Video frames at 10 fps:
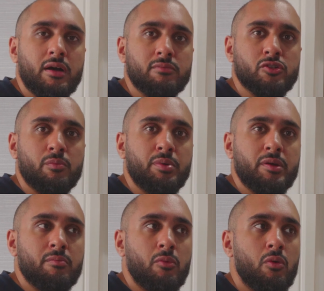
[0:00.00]
so a
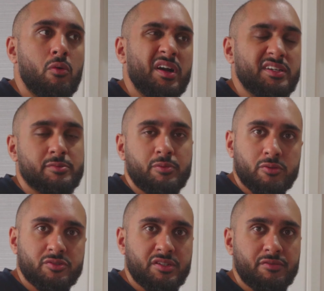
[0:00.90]
bit more
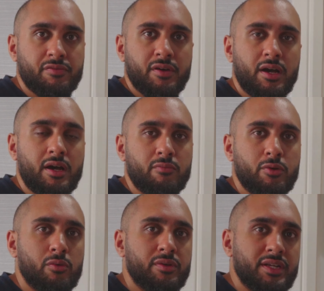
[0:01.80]
explosive, and we're
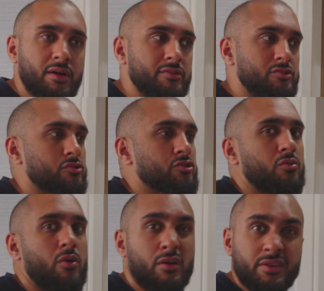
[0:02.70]
going down into a
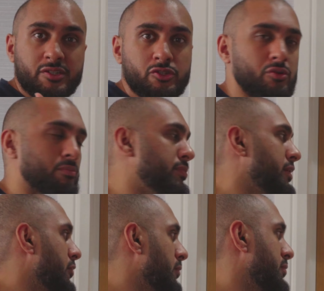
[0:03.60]
squat and then
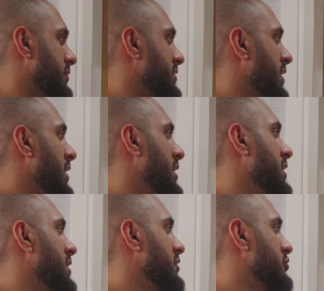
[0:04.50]
jumping upwards.
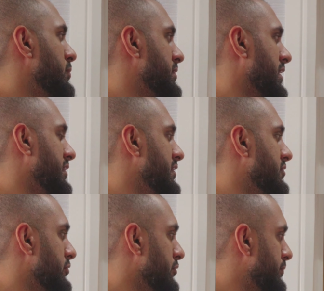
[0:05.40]
Superset
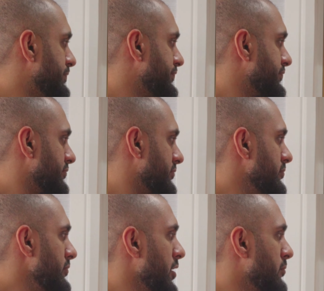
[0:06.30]
these two,
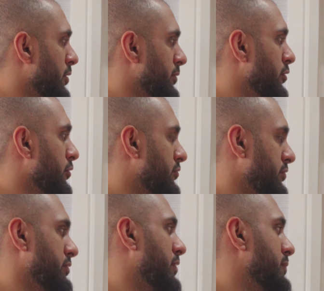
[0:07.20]
probably go
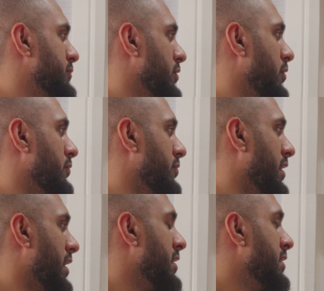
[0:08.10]
3 reps on
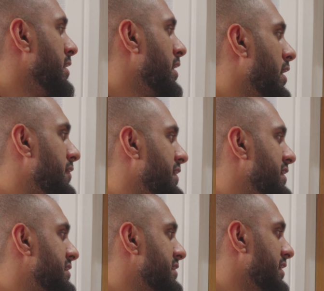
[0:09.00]
that.
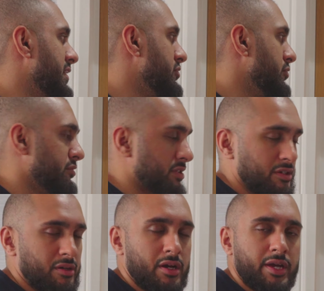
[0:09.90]
This is
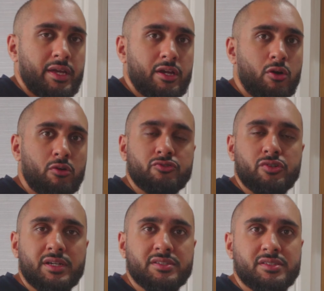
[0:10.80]
using a
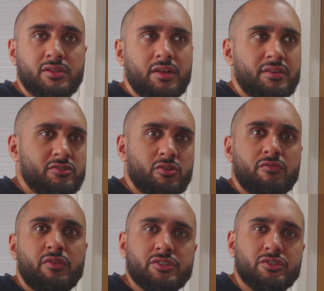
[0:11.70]
contrast, I think it's called
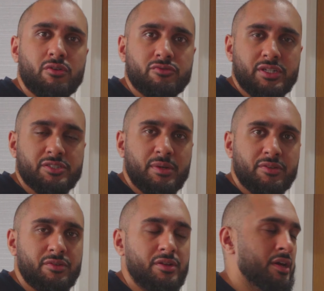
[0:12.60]
French contrast
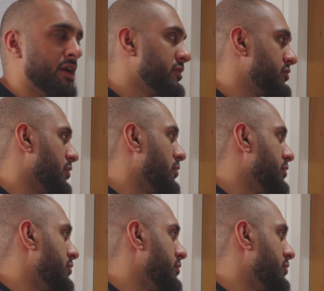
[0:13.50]
method, so you're